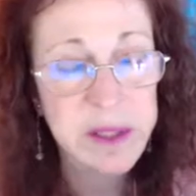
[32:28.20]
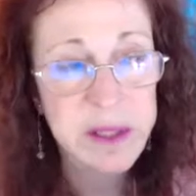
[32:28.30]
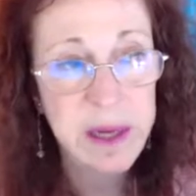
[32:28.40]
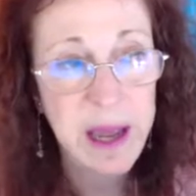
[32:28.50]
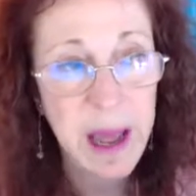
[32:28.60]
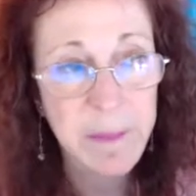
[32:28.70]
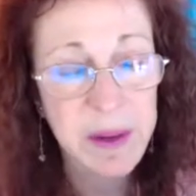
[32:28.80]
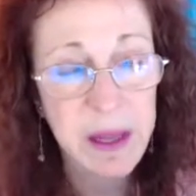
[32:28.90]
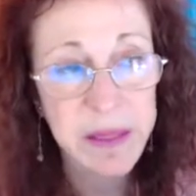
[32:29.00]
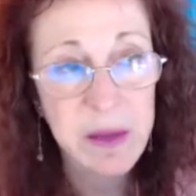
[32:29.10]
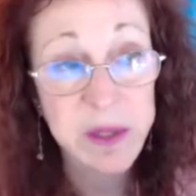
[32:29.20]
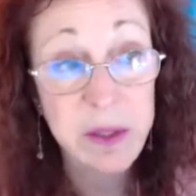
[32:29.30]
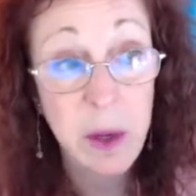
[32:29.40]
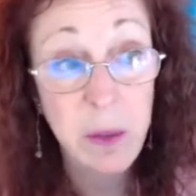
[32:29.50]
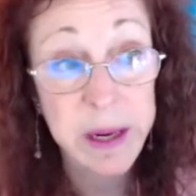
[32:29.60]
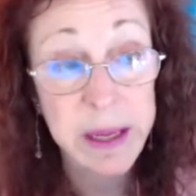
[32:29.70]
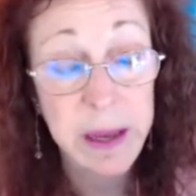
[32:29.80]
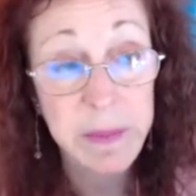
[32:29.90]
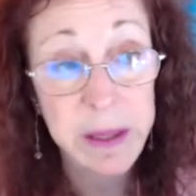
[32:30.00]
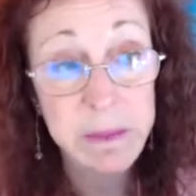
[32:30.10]
what's going to happen, I think what's already
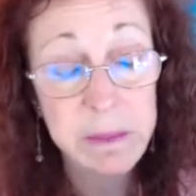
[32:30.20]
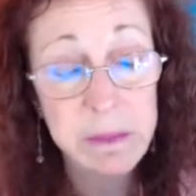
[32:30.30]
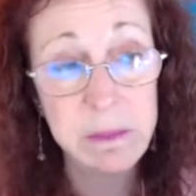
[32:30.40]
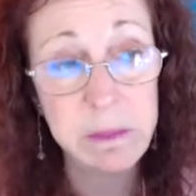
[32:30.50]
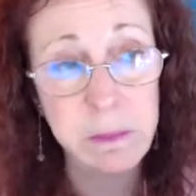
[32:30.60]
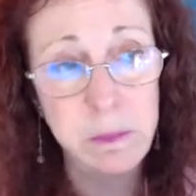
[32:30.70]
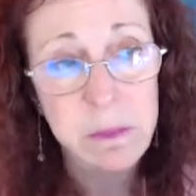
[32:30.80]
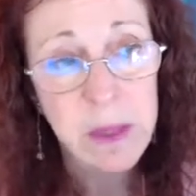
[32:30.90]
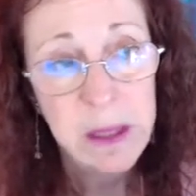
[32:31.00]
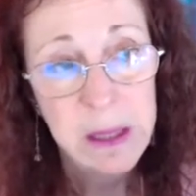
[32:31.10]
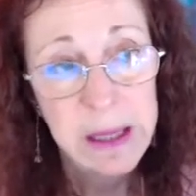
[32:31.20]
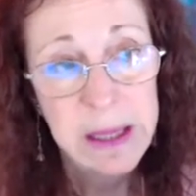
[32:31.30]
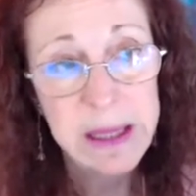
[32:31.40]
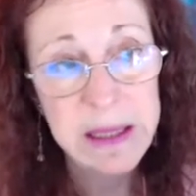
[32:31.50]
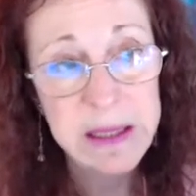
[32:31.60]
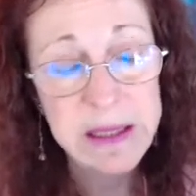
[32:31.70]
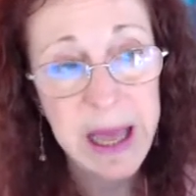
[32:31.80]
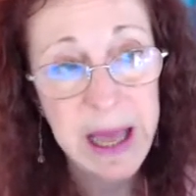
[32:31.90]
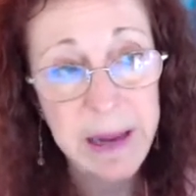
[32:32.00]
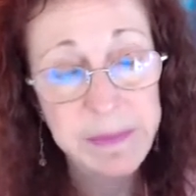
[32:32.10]
happening, is
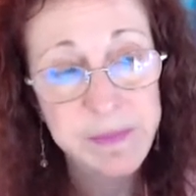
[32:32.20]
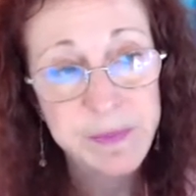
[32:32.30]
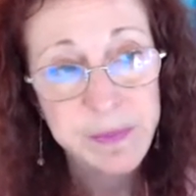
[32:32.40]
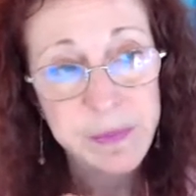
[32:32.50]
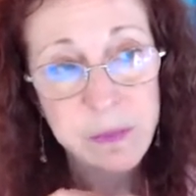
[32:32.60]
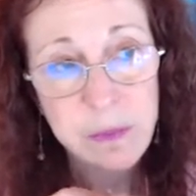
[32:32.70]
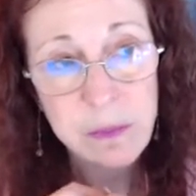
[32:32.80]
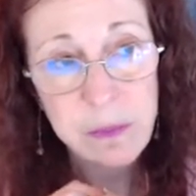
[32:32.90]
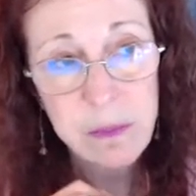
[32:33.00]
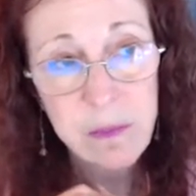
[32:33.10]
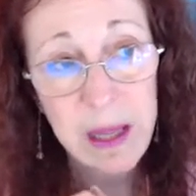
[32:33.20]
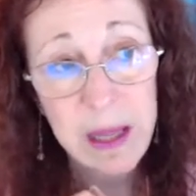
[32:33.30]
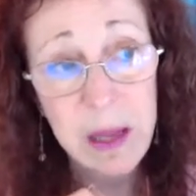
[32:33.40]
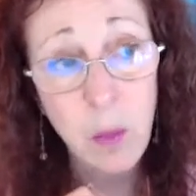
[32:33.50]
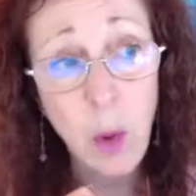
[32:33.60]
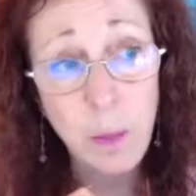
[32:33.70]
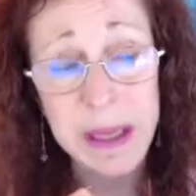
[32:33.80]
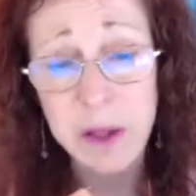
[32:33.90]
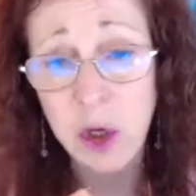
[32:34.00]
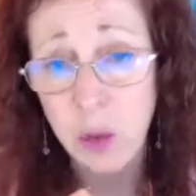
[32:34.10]
that it won't
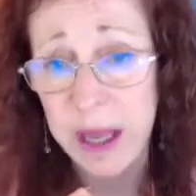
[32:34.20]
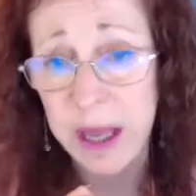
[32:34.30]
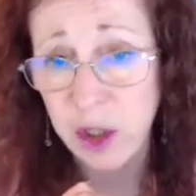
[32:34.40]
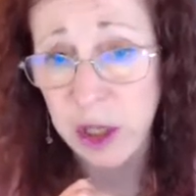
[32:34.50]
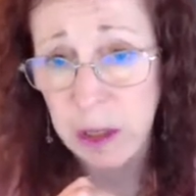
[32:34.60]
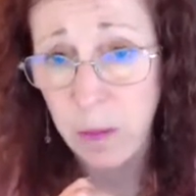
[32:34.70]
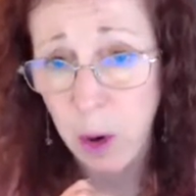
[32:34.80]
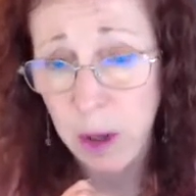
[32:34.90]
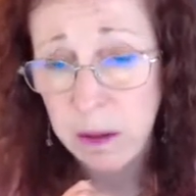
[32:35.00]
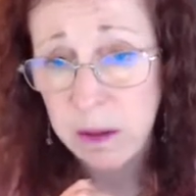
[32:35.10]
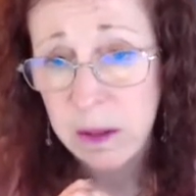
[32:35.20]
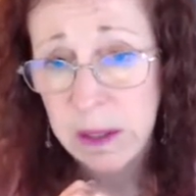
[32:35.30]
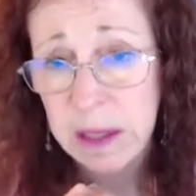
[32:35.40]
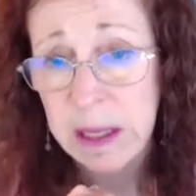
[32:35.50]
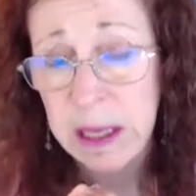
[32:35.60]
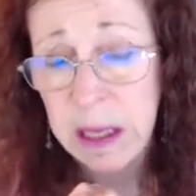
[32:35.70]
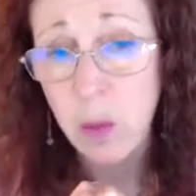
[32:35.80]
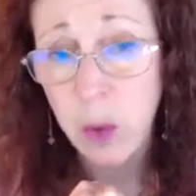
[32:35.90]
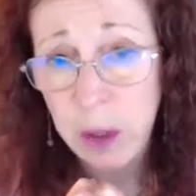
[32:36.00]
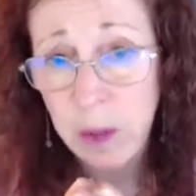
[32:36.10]
be the new age anymore. It
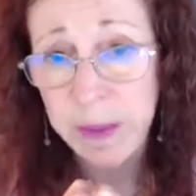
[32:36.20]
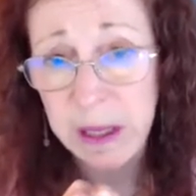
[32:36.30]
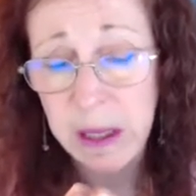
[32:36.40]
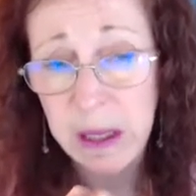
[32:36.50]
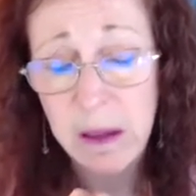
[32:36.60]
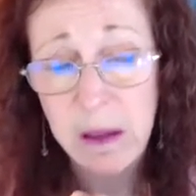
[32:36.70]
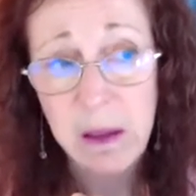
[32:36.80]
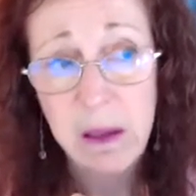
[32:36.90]
will be